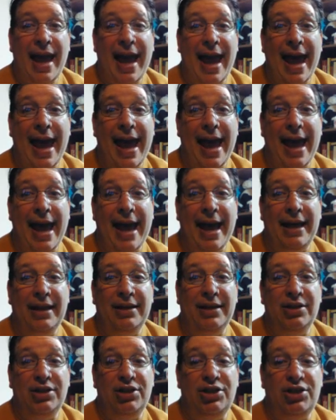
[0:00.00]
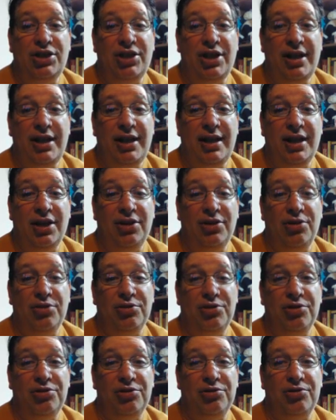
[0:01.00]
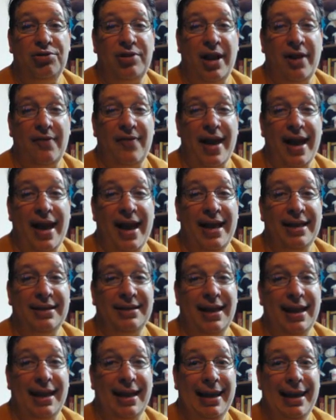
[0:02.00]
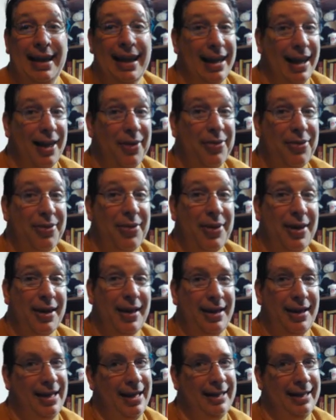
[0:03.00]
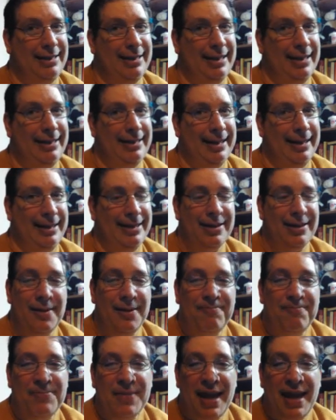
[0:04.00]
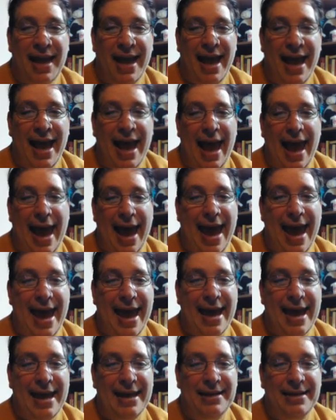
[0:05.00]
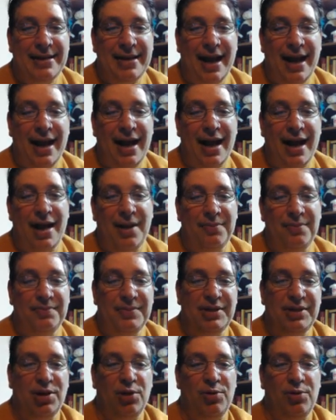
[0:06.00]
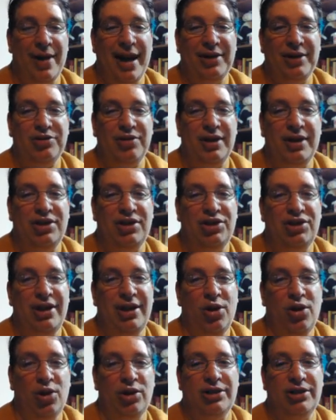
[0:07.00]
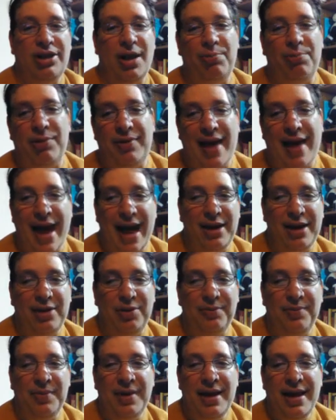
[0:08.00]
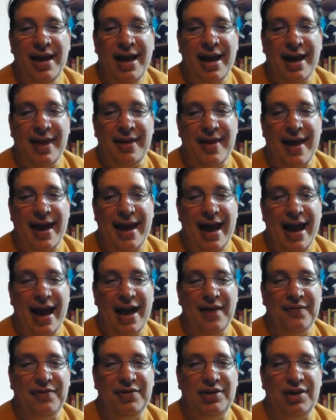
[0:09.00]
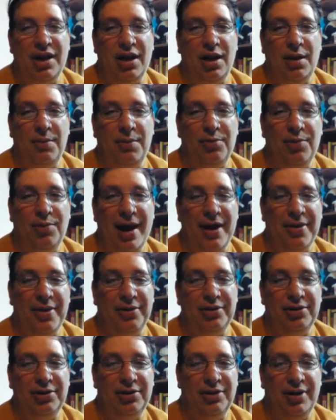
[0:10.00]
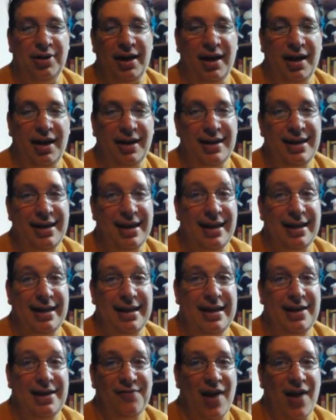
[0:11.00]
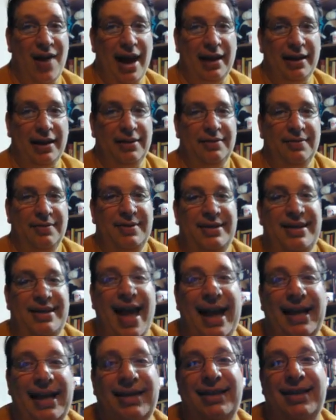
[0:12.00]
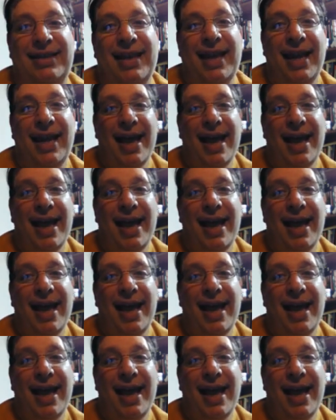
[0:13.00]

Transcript: And she introduces herself as Lilith, hint, hint, hint. And so naturally she hooks up with Adam, and they have some rather kinky, violent sex.